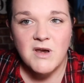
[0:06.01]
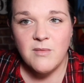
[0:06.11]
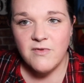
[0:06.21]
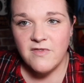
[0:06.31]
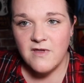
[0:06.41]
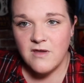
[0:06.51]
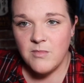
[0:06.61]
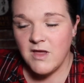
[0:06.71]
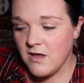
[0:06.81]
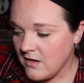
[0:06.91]
neighbours think of
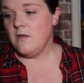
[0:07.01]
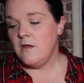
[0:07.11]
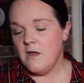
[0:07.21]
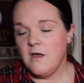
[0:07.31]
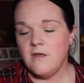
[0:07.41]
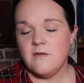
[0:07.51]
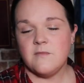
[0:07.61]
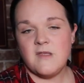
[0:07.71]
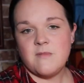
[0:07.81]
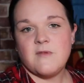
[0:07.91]
me.
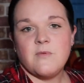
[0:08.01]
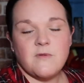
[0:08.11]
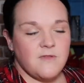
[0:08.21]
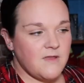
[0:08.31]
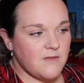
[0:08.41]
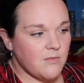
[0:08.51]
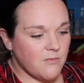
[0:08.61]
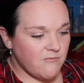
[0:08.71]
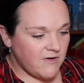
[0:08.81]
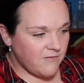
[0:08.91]
Sometimes I think they
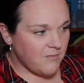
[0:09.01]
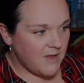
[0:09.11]
want rid of